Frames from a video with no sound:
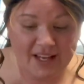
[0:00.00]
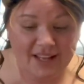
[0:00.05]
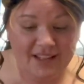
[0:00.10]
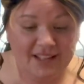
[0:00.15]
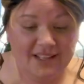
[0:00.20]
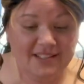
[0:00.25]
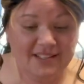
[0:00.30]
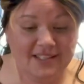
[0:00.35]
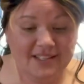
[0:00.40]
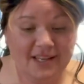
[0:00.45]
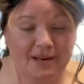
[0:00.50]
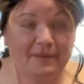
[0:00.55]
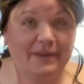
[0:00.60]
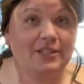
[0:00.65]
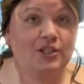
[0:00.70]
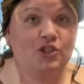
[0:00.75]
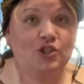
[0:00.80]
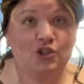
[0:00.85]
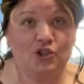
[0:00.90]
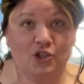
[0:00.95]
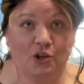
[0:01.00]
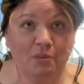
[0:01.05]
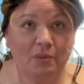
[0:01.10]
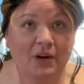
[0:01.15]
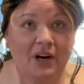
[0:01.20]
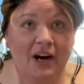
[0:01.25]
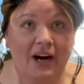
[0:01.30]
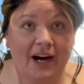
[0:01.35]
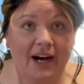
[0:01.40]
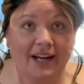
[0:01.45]
This is gonna be super
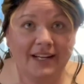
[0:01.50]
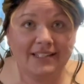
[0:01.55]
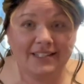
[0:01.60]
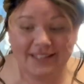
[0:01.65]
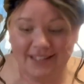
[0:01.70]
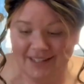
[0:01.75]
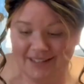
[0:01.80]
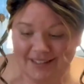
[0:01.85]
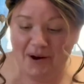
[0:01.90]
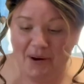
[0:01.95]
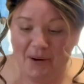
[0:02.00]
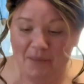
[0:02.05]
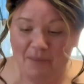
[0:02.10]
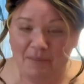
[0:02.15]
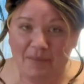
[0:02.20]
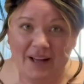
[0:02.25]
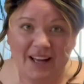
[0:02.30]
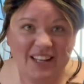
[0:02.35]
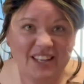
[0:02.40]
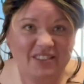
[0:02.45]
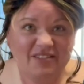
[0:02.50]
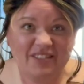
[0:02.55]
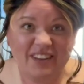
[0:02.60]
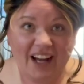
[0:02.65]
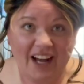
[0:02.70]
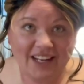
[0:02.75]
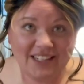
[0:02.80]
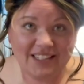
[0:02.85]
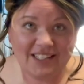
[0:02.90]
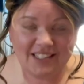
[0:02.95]
hot, but you've
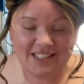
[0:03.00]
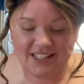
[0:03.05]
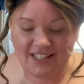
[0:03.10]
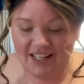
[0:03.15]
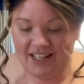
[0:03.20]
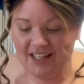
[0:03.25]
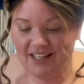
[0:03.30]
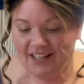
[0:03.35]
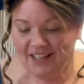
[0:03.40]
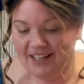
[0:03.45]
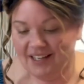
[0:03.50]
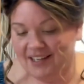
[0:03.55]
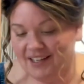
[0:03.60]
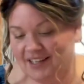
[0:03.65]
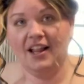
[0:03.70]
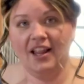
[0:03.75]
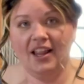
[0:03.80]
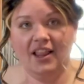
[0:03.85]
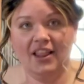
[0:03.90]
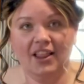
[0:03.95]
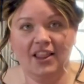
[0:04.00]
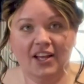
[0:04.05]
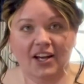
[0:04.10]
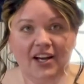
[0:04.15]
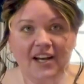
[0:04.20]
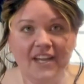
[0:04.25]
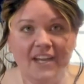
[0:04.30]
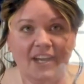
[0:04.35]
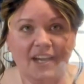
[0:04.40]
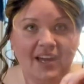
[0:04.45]
got to see.
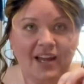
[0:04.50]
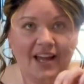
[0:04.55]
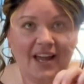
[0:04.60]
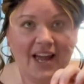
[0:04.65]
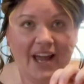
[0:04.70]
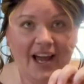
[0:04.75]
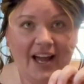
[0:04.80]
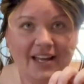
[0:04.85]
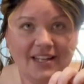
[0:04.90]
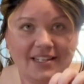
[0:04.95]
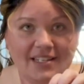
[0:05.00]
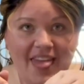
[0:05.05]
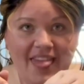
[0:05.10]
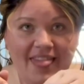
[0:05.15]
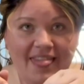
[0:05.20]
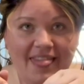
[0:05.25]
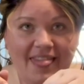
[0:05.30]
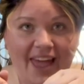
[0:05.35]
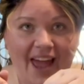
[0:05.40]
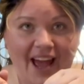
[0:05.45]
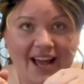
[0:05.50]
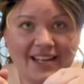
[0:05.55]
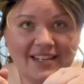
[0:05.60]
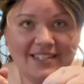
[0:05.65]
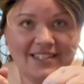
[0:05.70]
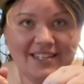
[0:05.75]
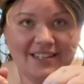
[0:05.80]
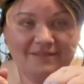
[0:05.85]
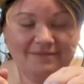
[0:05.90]
Look at that.